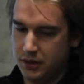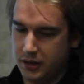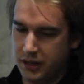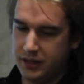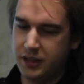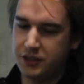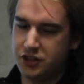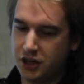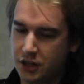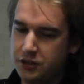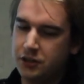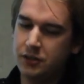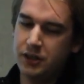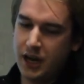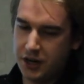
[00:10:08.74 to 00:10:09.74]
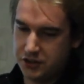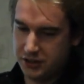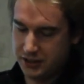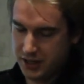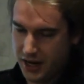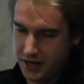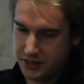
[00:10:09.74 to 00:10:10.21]
and like Chen Yun
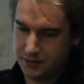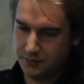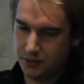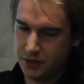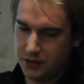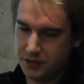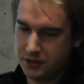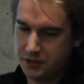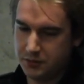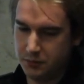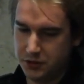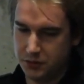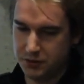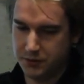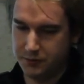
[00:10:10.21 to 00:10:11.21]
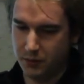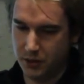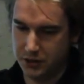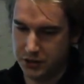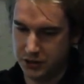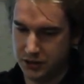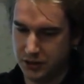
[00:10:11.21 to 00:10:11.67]
actually dies first, which was
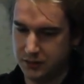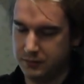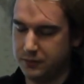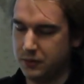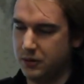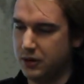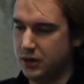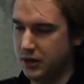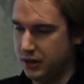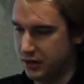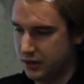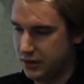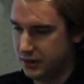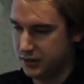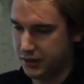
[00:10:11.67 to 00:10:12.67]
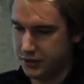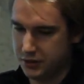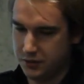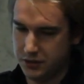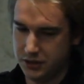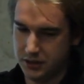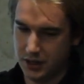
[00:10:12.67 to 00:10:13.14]
fortunate for like
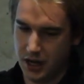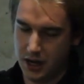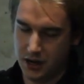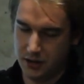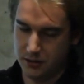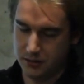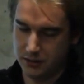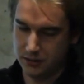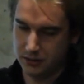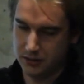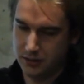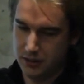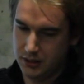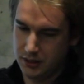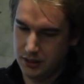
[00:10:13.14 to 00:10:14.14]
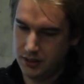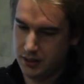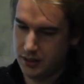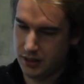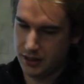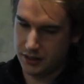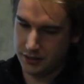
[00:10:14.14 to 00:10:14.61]
Hu Jintao and,
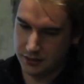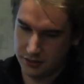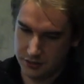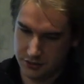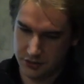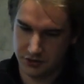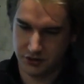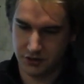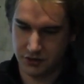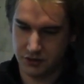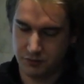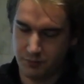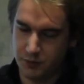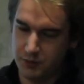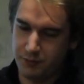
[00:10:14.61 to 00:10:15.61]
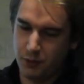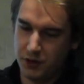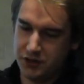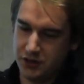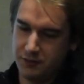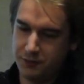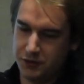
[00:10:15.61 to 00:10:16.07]
and just, just was
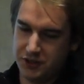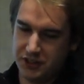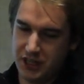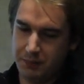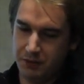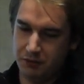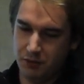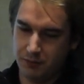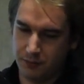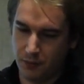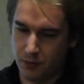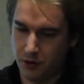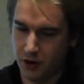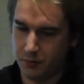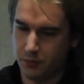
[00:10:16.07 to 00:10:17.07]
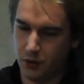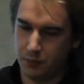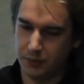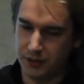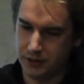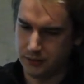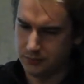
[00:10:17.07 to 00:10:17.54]
fortunate for just keeping the reform
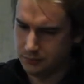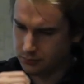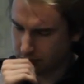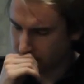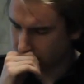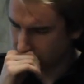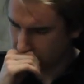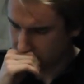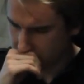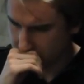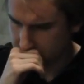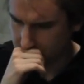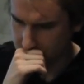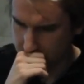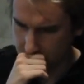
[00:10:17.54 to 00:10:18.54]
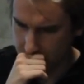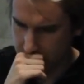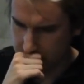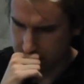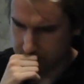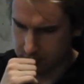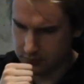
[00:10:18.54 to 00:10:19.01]
open.
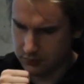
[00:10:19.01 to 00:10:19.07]
Um,